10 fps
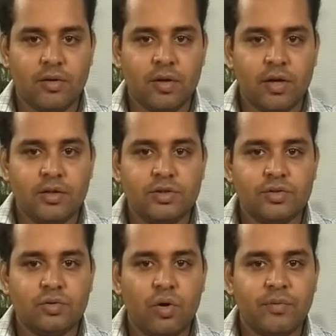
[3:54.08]

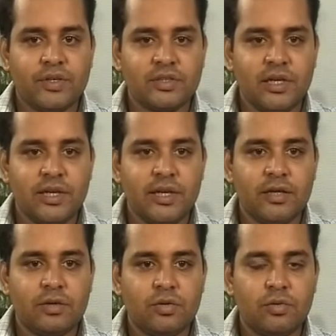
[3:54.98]
You obviously
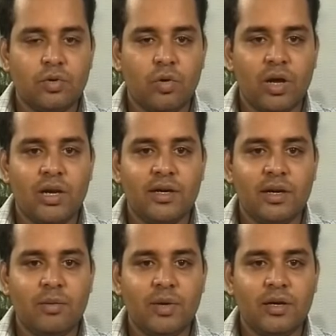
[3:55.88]
need to know a
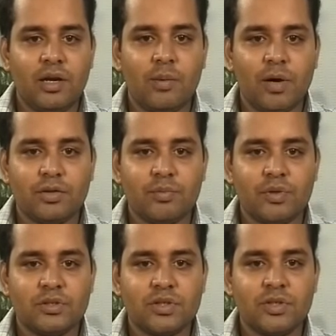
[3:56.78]
little bit about the
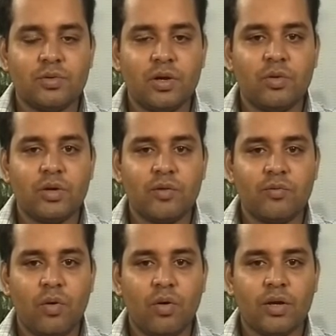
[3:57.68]
person you are looking
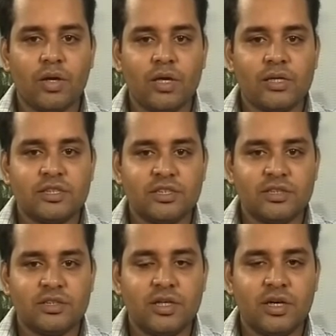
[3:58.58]
for, such
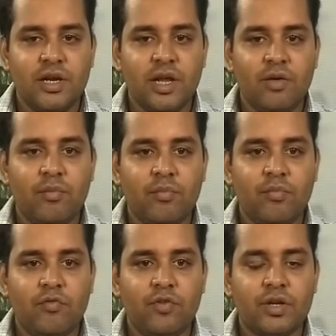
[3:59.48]
as their name, where they